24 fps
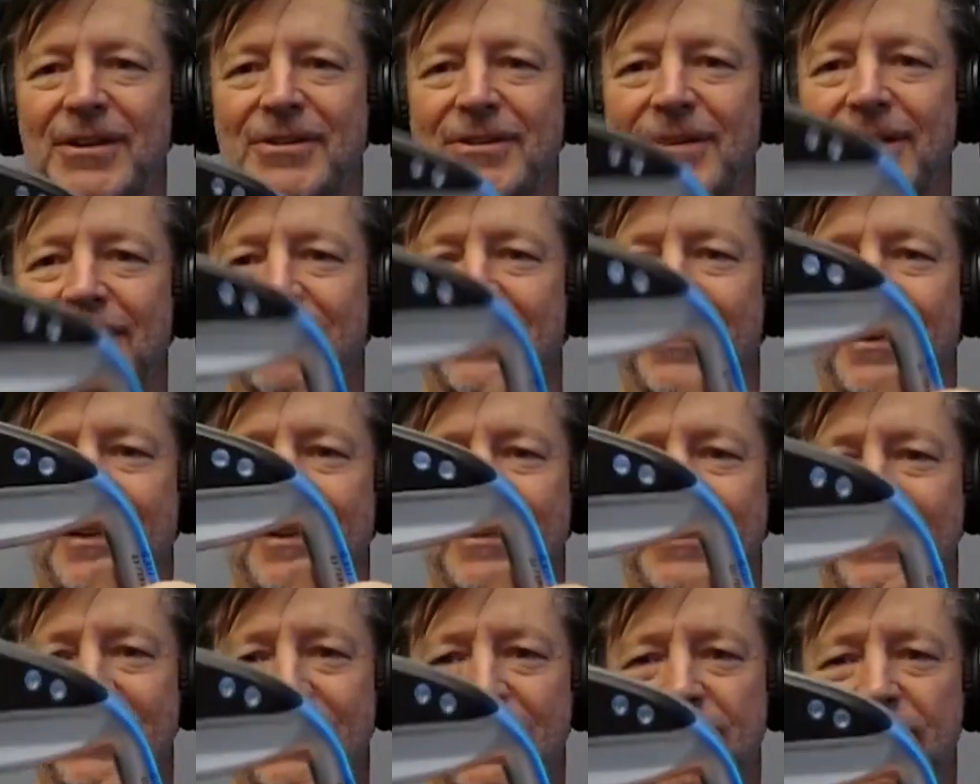right?
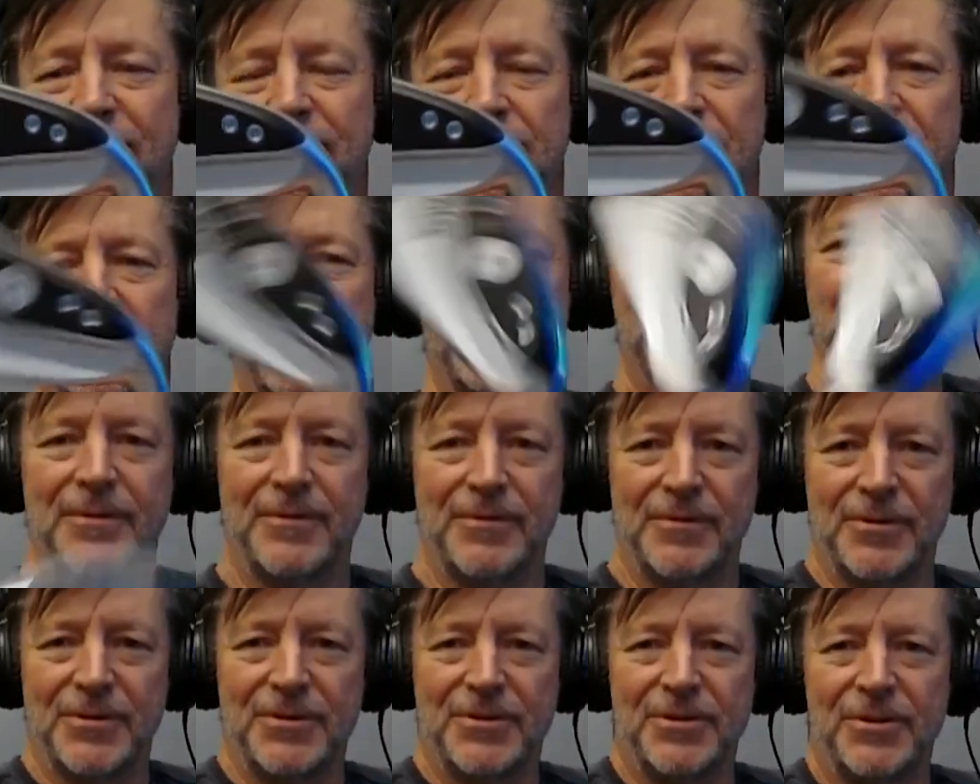So relatively
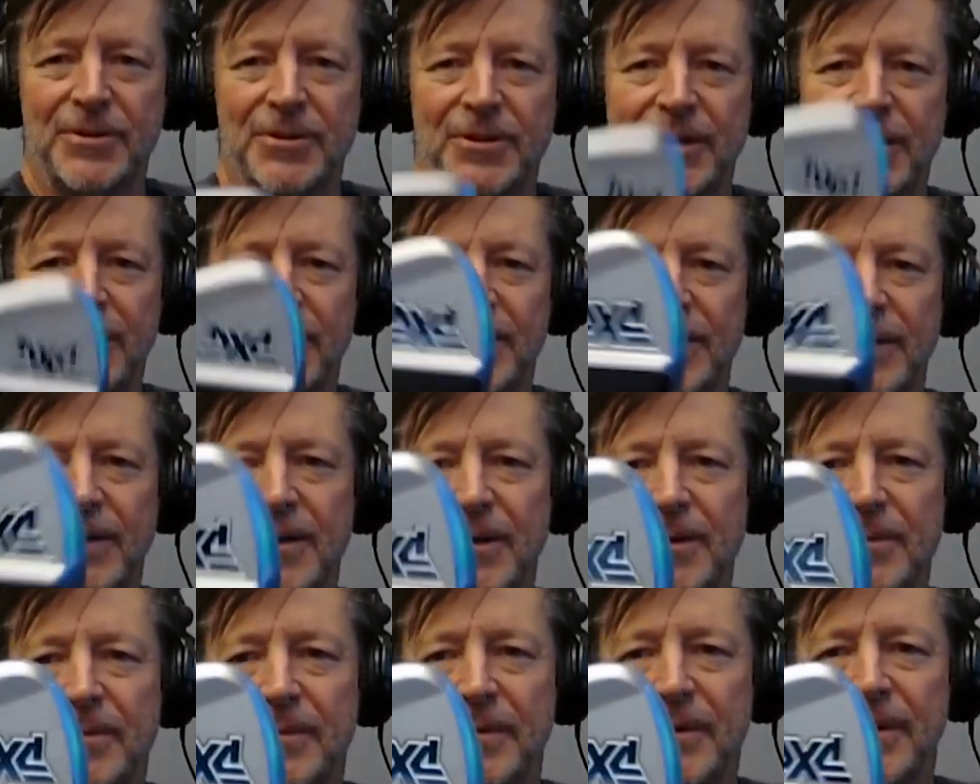traditional looking
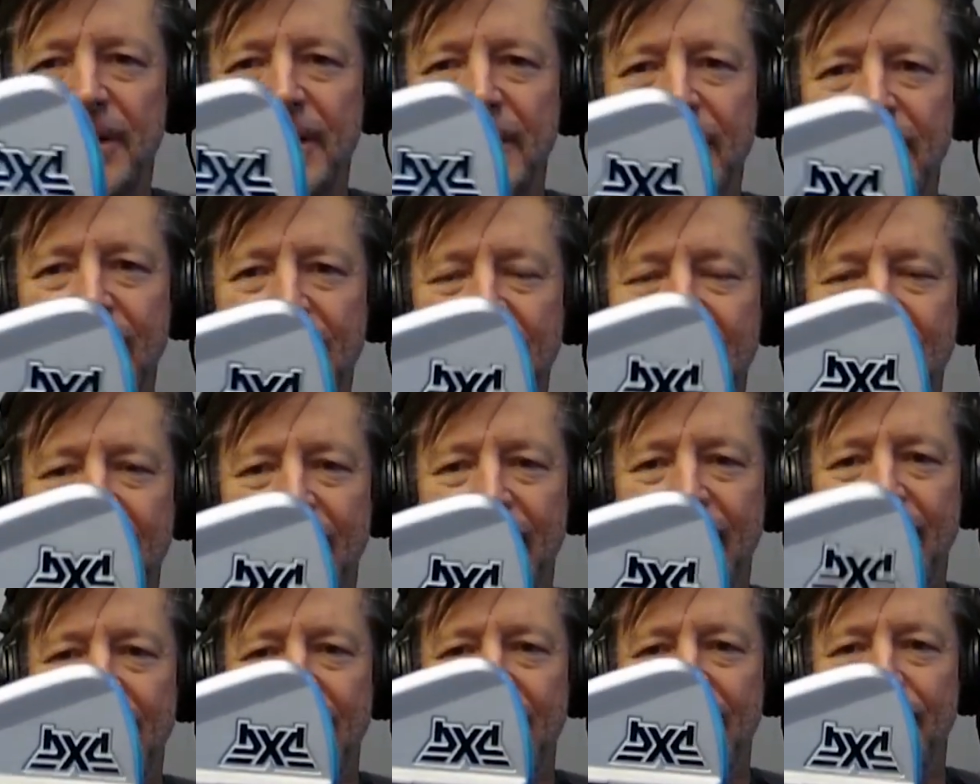club
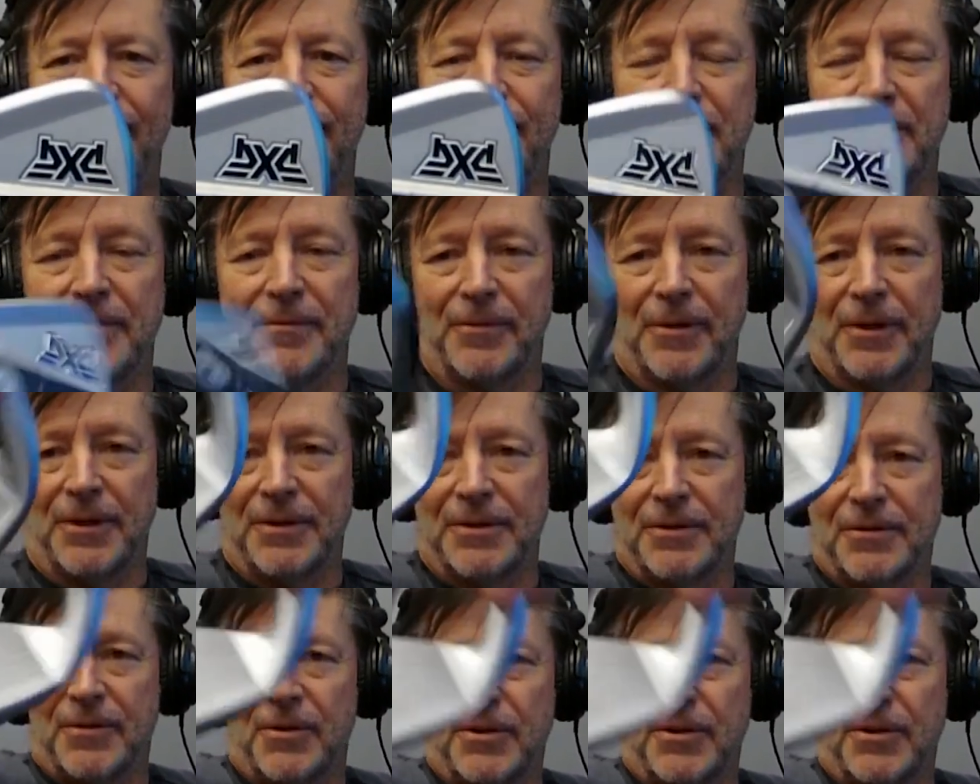from the front as far as the